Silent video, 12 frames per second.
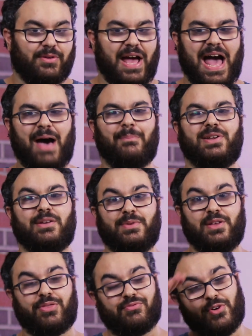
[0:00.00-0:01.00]
happened to
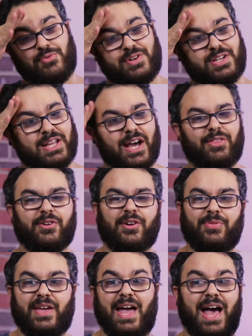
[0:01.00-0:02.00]
be thrown together
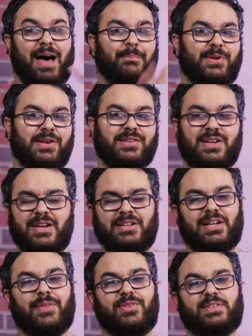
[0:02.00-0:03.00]
and they happened
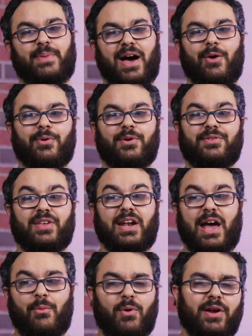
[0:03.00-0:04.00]
to get these powers, and
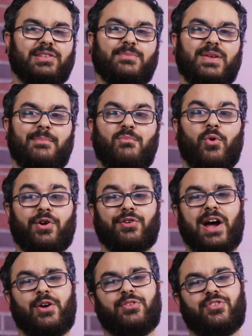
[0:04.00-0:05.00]
I want it to be a more
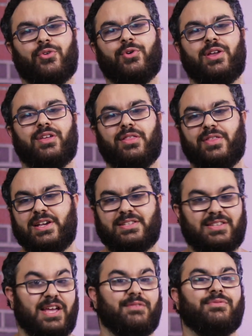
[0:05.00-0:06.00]
grounded story than they
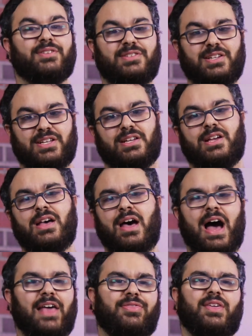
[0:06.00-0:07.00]
saved the city.
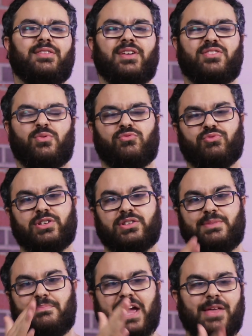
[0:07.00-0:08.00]
I think that's what
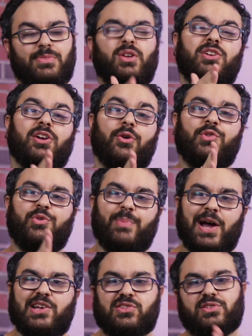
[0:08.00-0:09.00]
really made this show
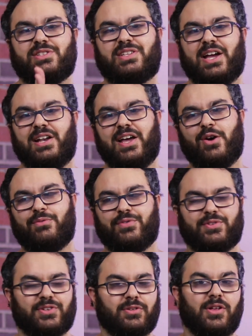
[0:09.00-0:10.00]
special and stand out
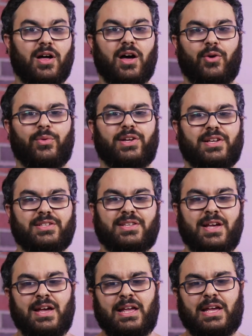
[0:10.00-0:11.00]
for so long, which
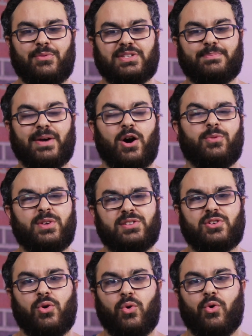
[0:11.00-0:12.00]
is it was about
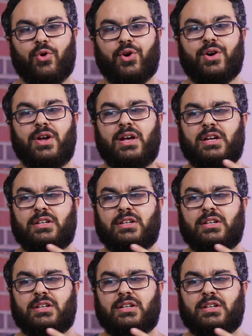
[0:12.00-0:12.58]
these core